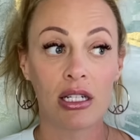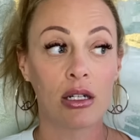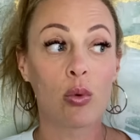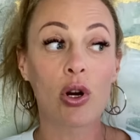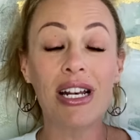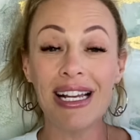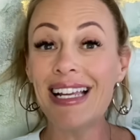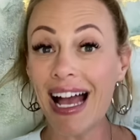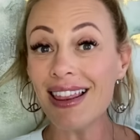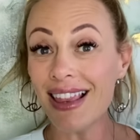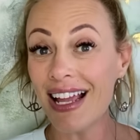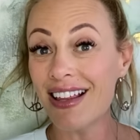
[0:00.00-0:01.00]
We're going to
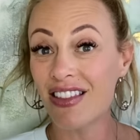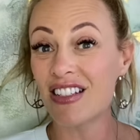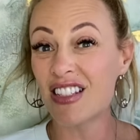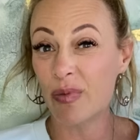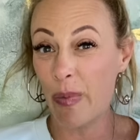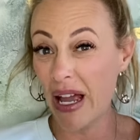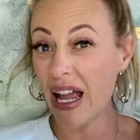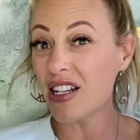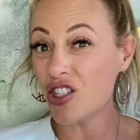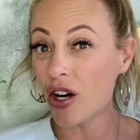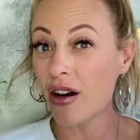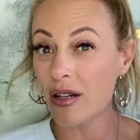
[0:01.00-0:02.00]
get like the spigot
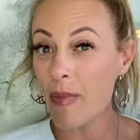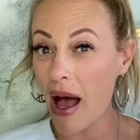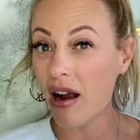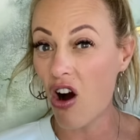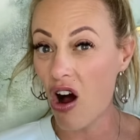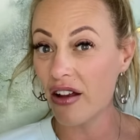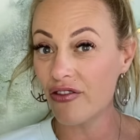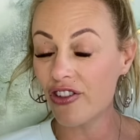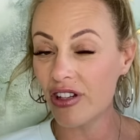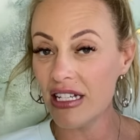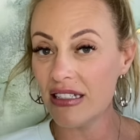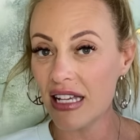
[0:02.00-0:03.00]
turned back on for
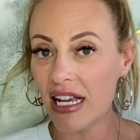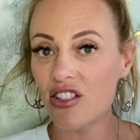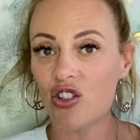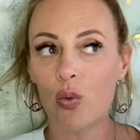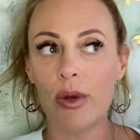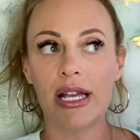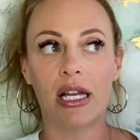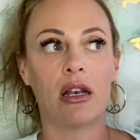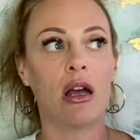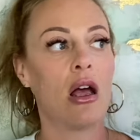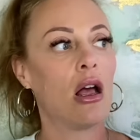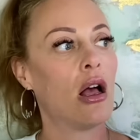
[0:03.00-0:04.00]
these things so we
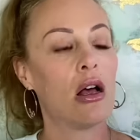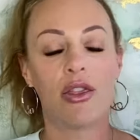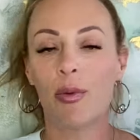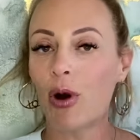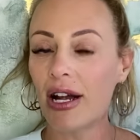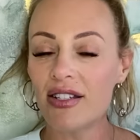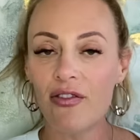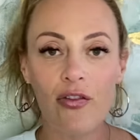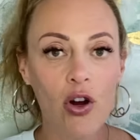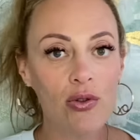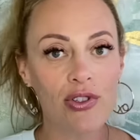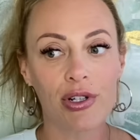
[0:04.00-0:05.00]
can, the price of
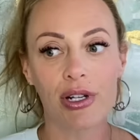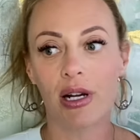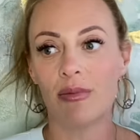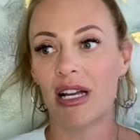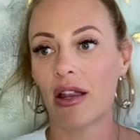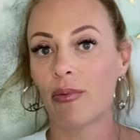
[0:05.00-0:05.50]
phones are going to come down.